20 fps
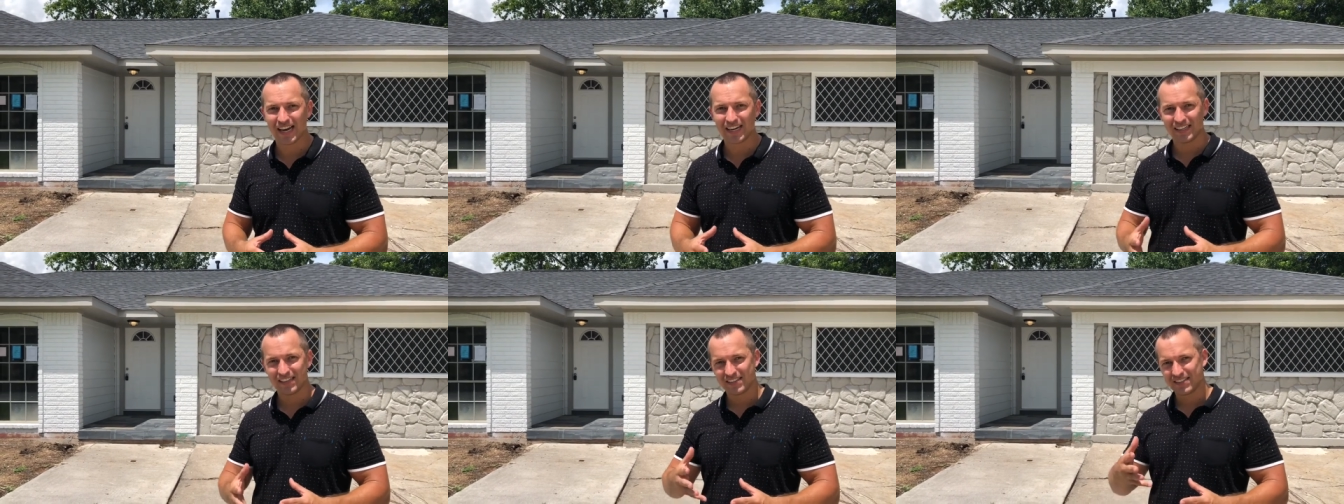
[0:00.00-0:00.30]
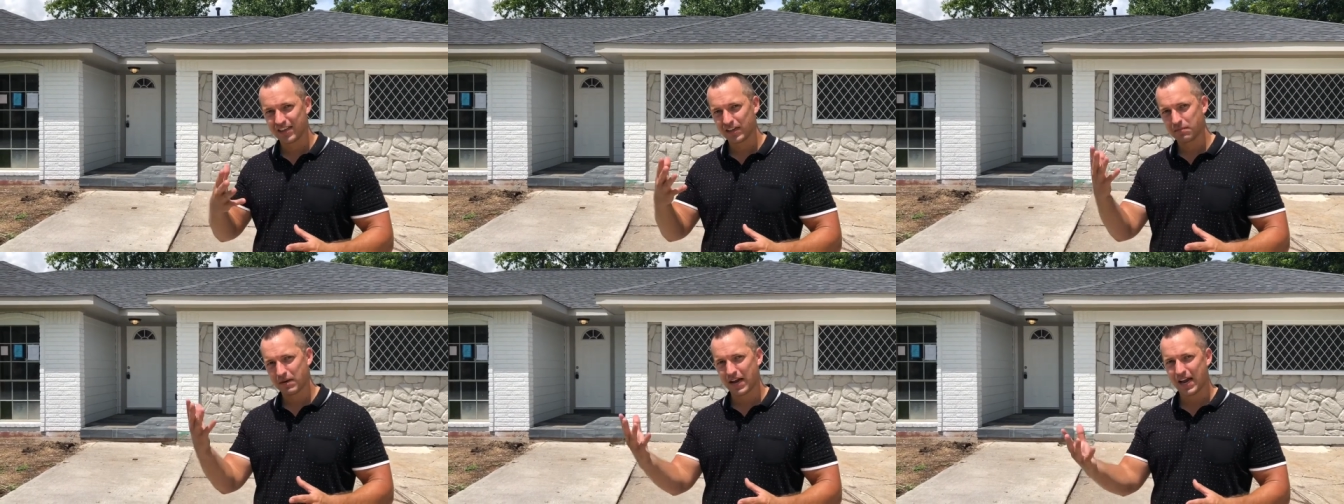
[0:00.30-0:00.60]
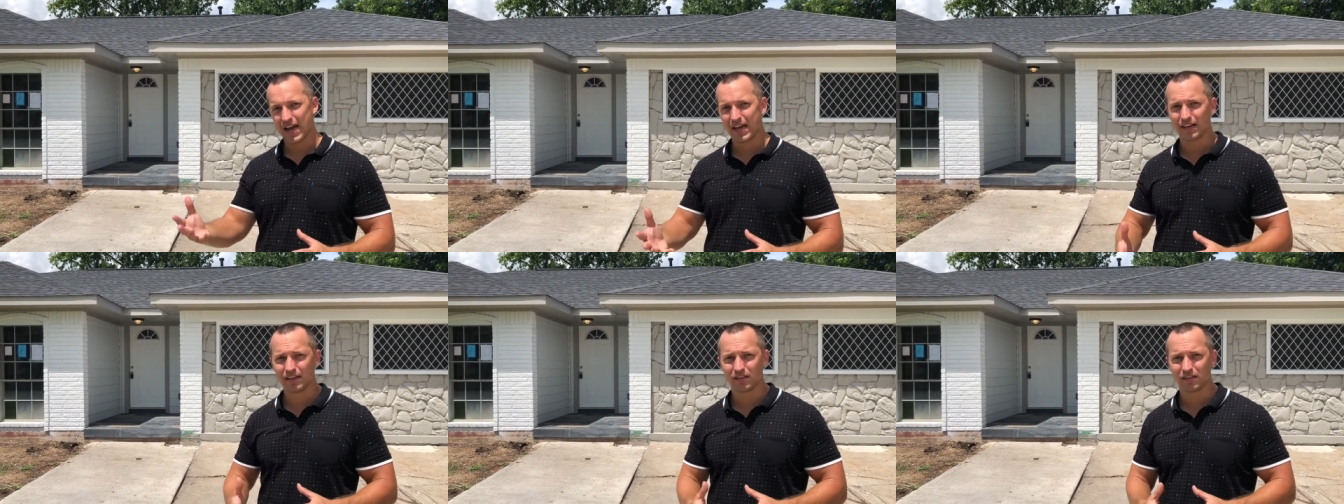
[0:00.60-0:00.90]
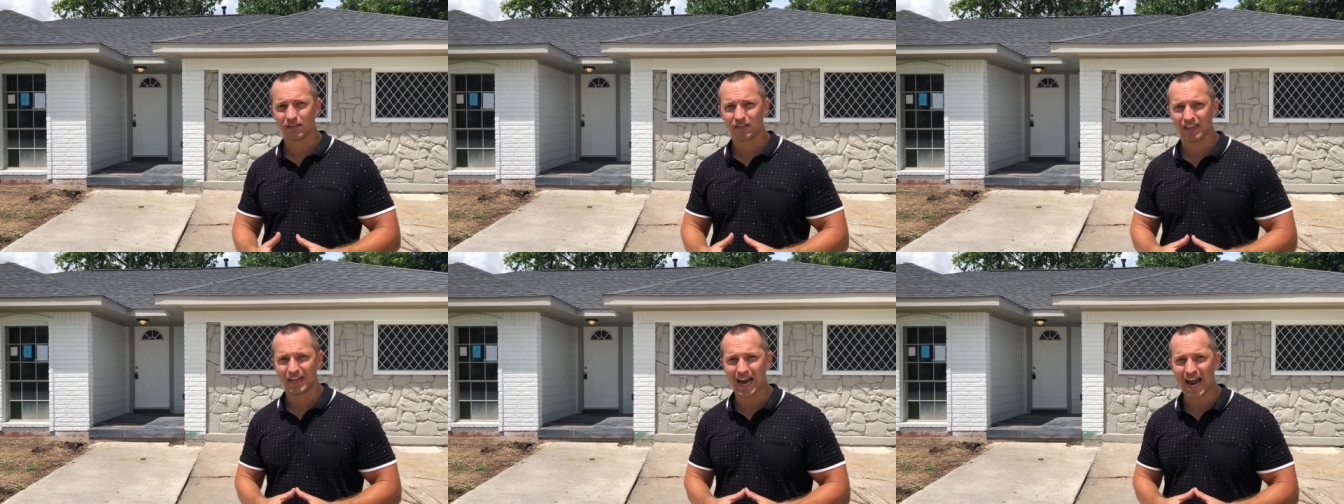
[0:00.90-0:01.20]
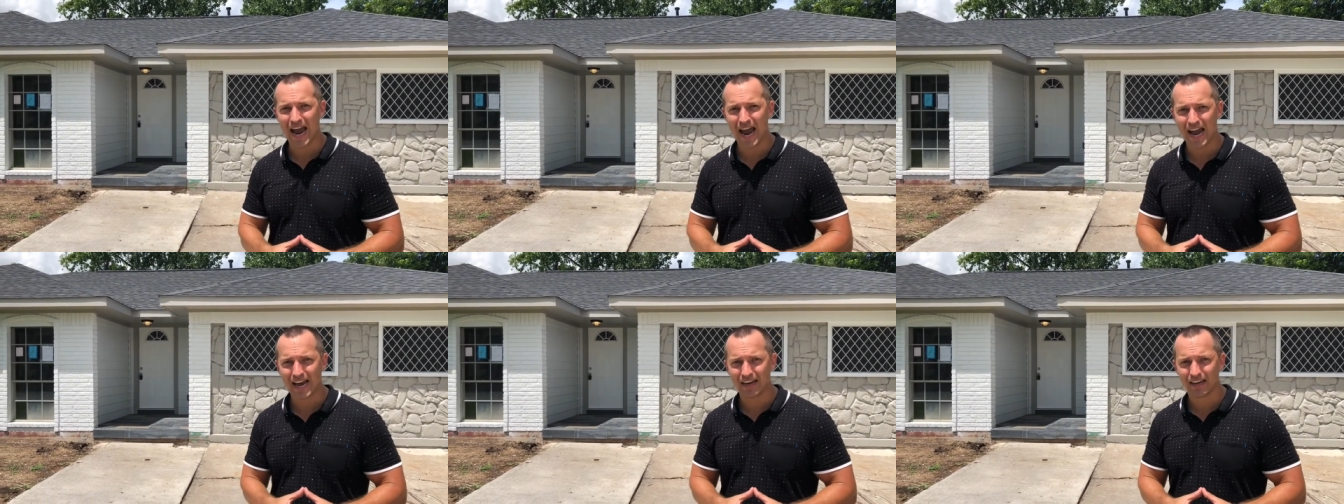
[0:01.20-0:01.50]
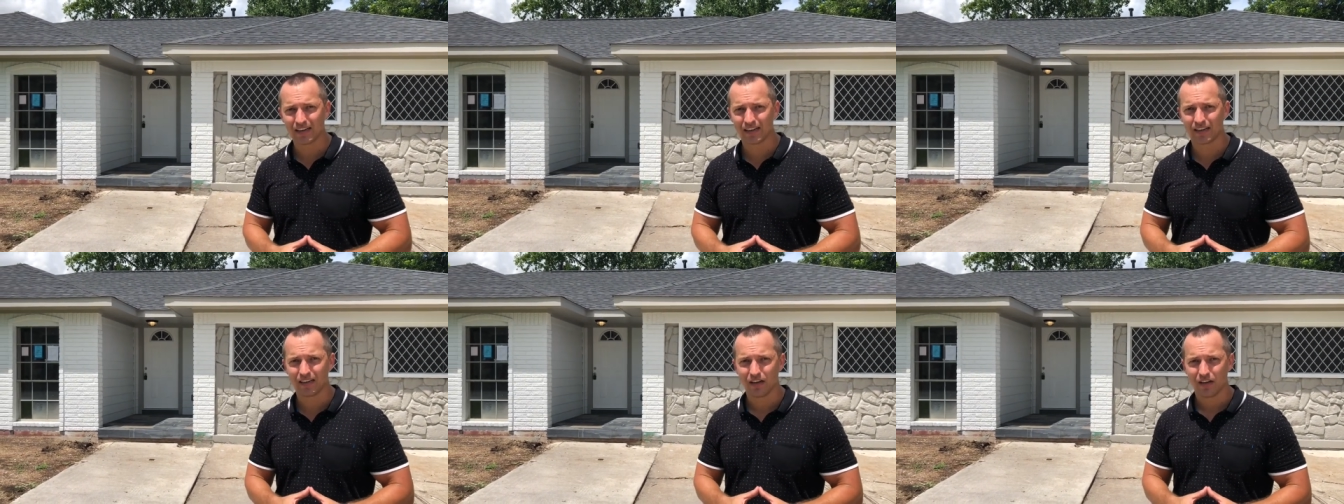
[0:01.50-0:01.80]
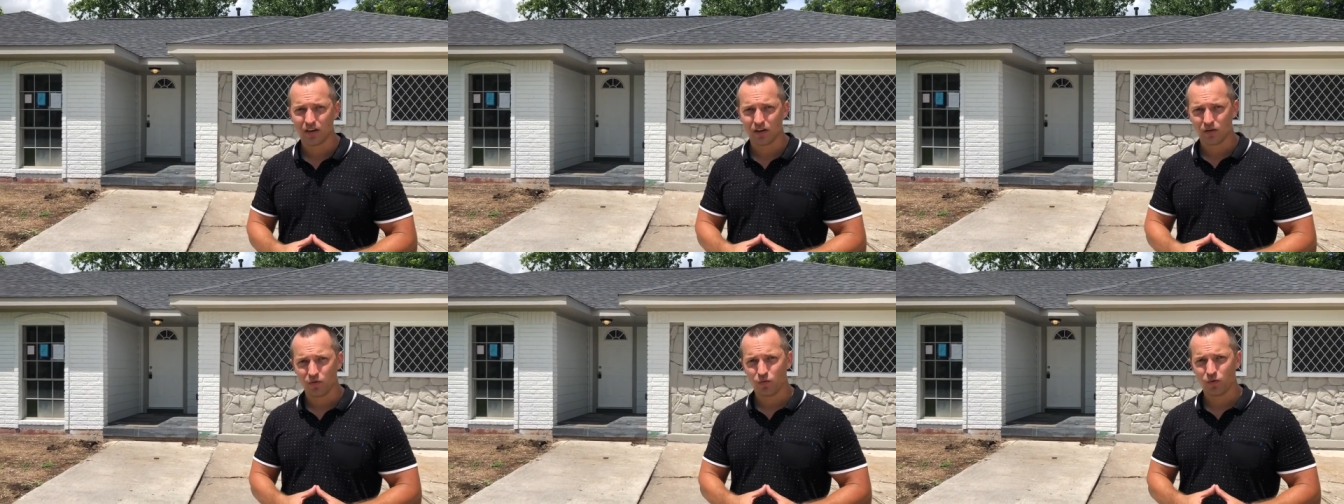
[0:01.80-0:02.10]
I didn't stick my head into the attic,
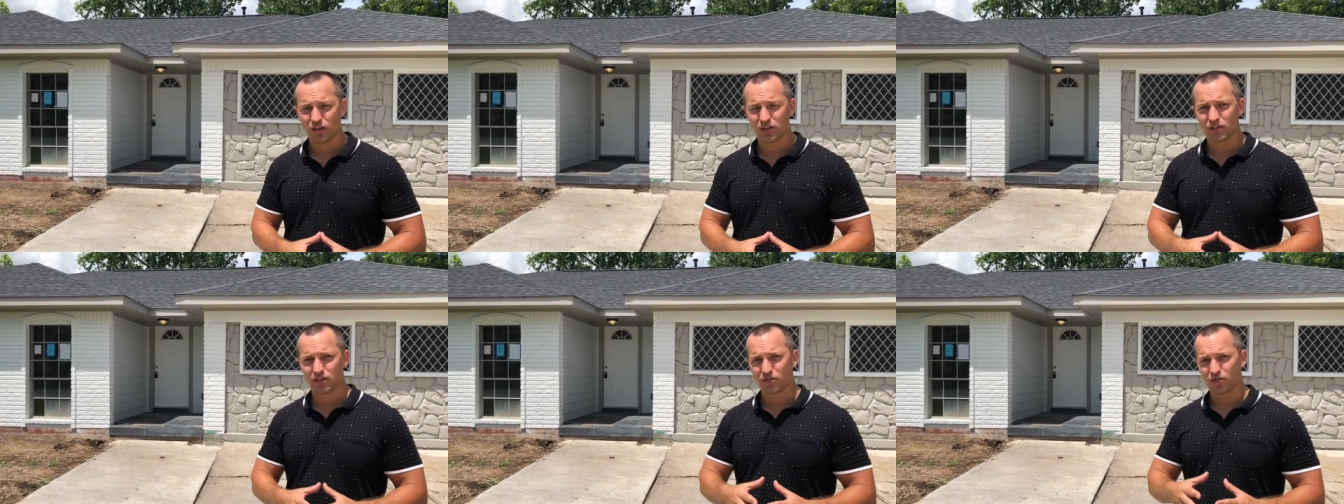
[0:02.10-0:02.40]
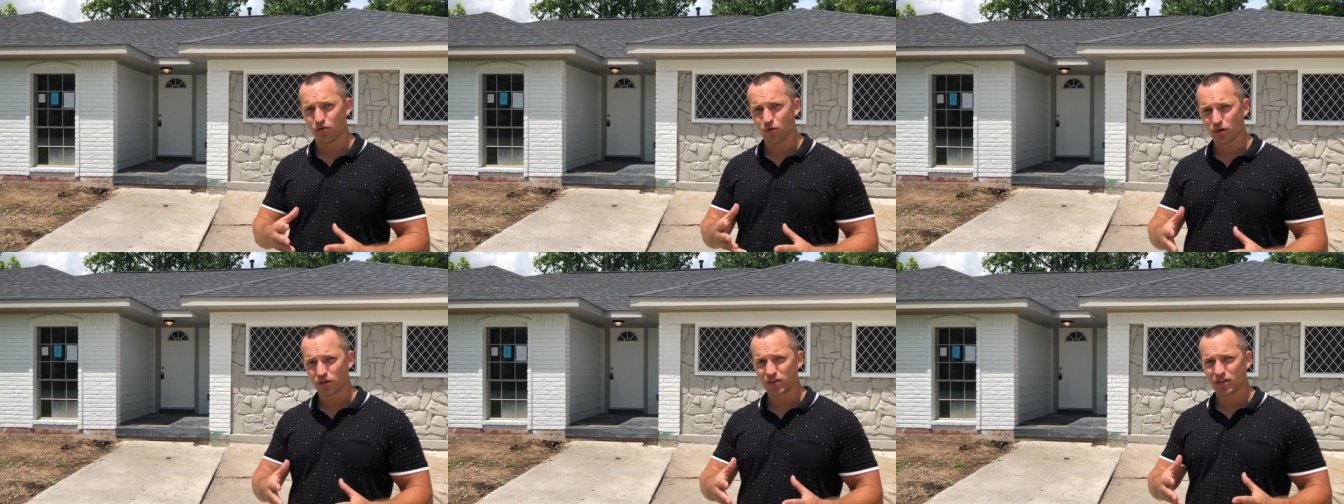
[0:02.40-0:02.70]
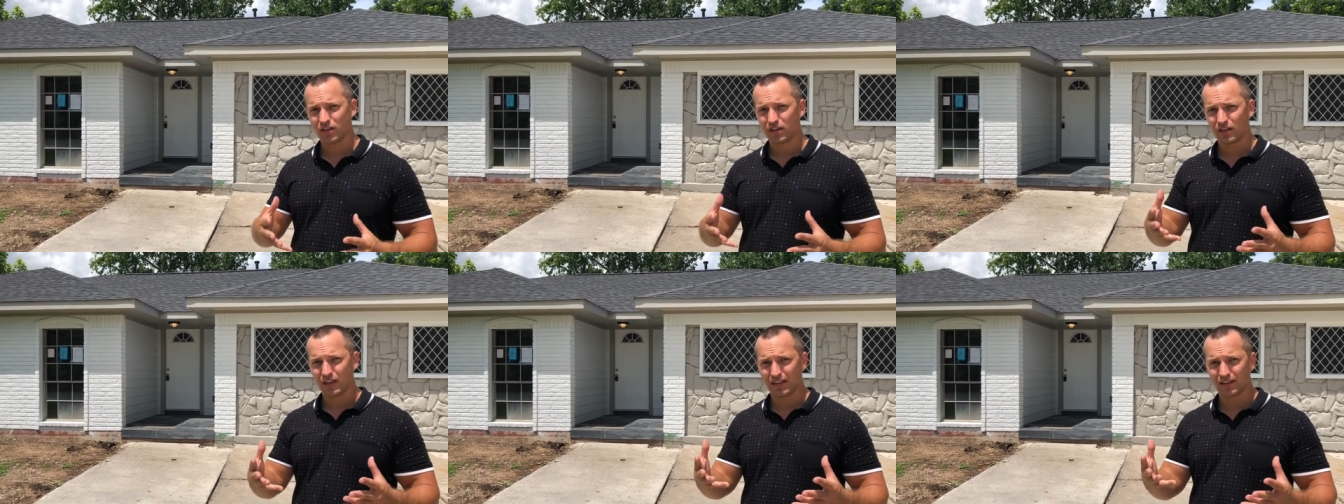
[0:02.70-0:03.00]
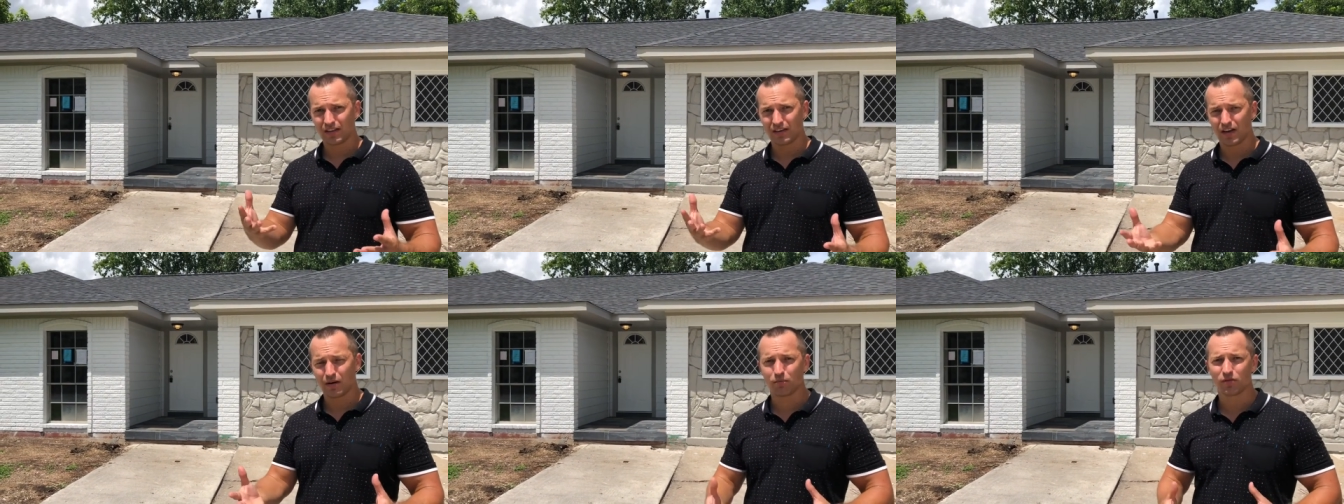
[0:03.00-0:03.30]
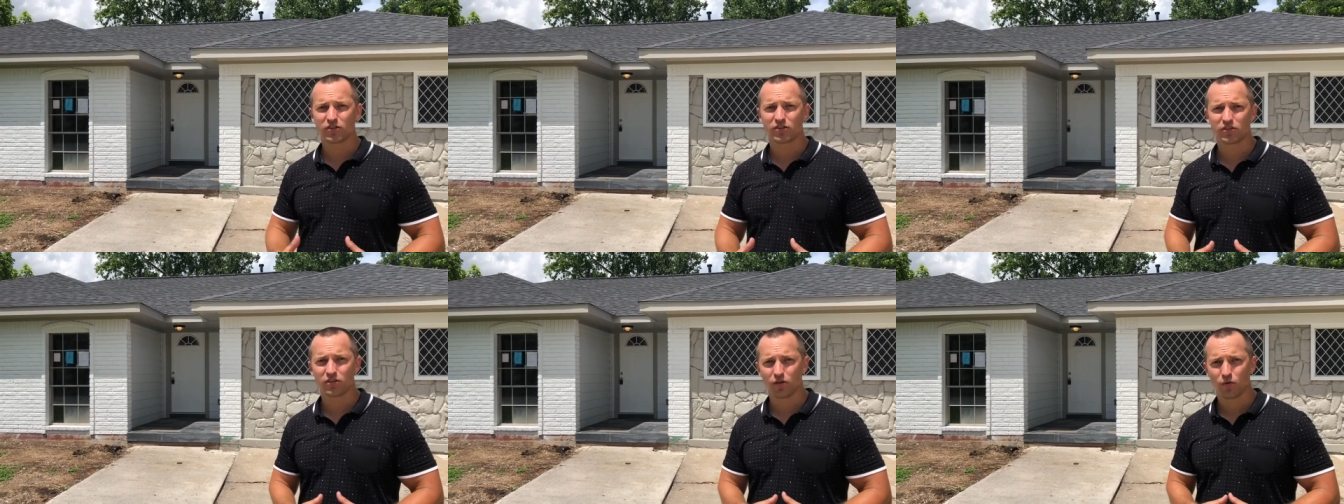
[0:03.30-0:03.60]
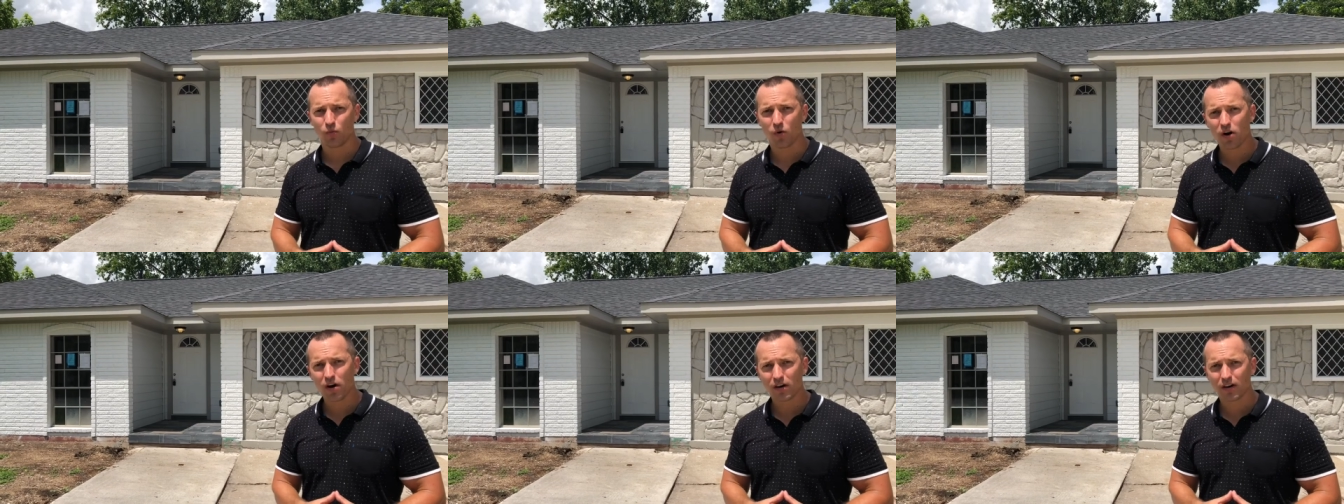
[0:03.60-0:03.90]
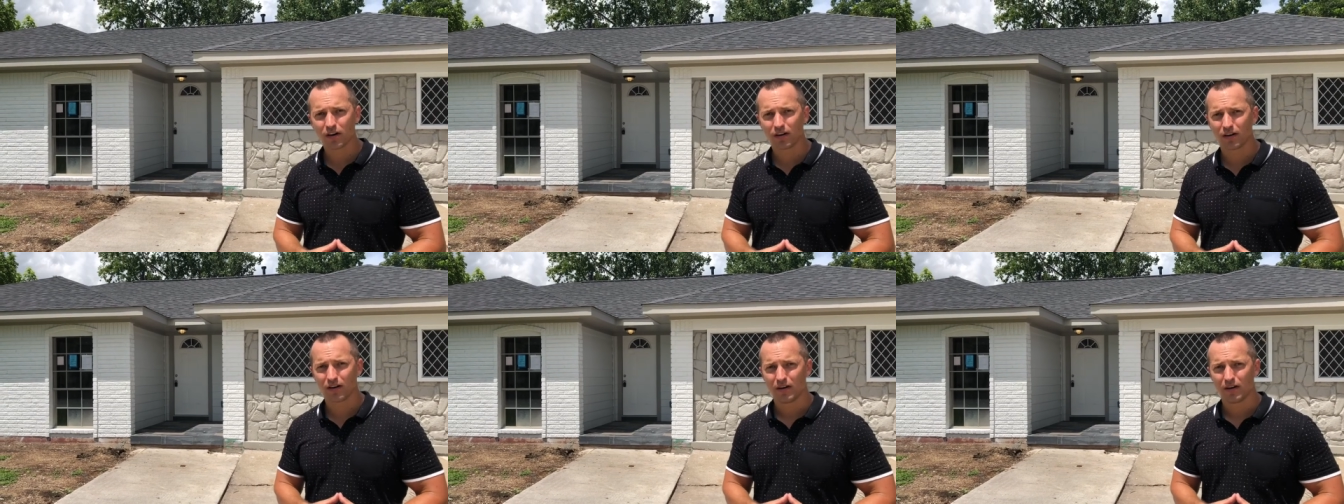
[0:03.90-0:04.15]
which is fortunate that the numbers still work.